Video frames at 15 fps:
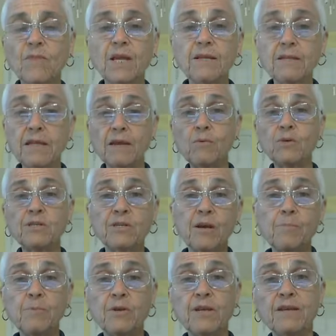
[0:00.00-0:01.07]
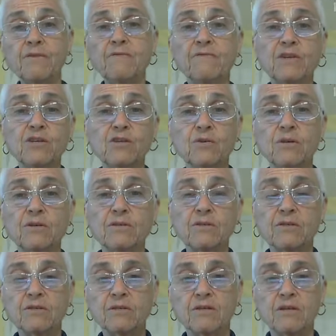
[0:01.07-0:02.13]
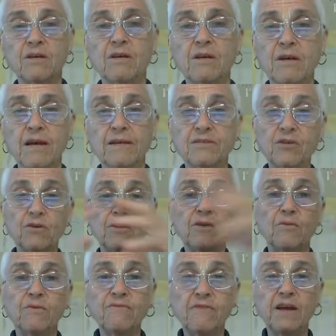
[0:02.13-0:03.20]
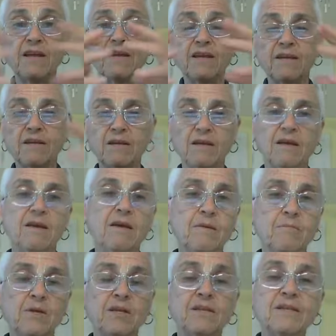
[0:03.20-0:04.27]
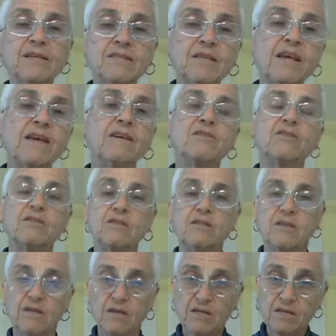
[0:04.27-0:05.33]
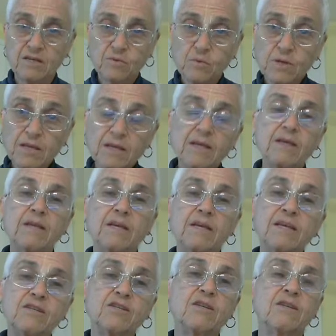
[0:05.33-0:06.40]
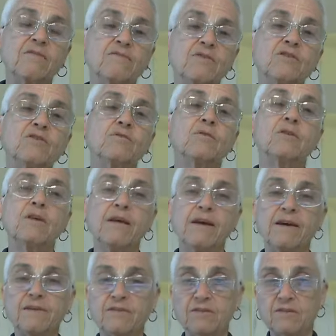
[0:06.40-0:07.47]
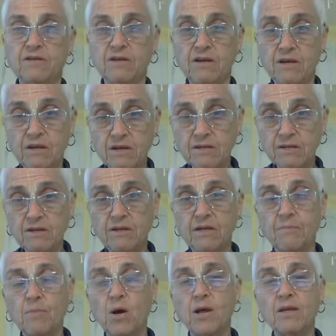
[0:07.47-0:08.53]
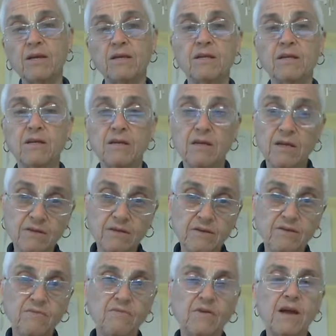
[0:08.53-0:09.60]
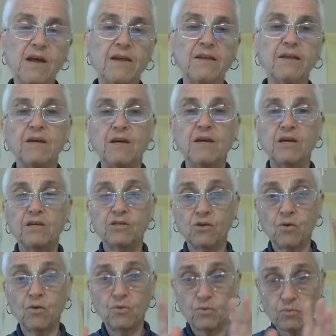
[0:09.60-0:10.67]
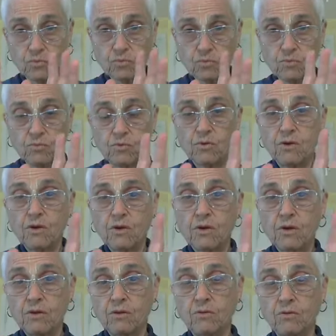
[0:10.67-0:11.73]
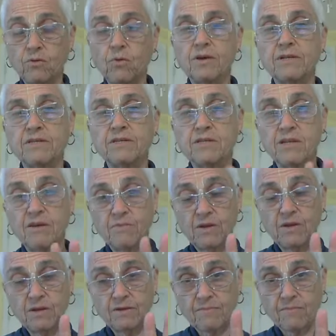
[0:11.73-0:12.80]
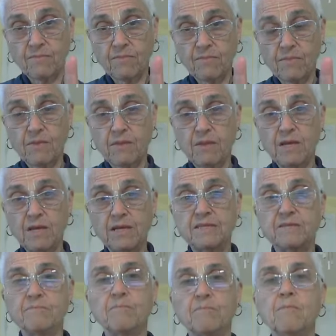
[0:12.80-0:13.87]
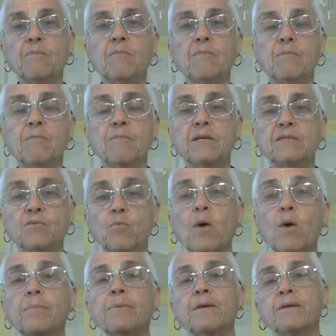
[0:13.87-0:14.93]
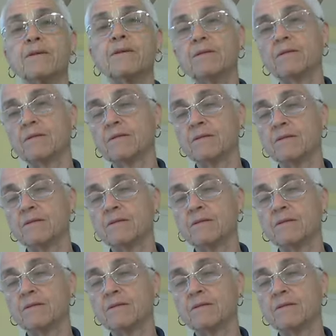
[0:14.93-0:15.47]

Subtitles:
they were separate individuals, and so they were fighting. But in this age, it's within each individual has the demonic and the divine. So the Lord is giving his weapon,